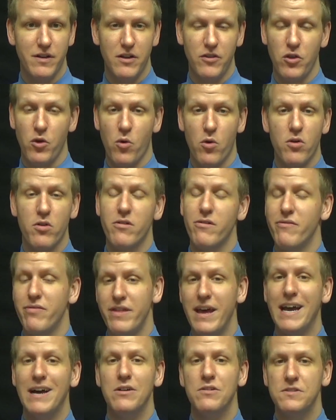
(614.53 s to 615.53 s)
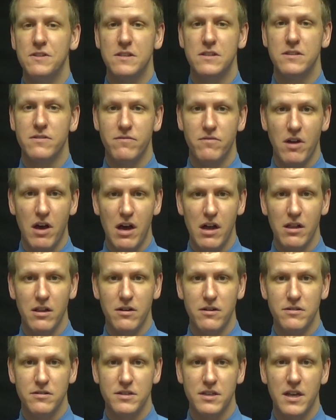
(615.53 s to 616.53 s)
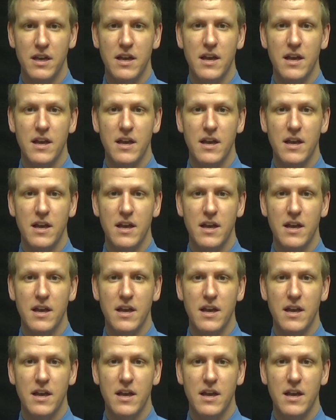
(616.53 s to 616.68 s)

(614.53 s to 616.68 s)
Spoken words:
on the order of thousands of dollars,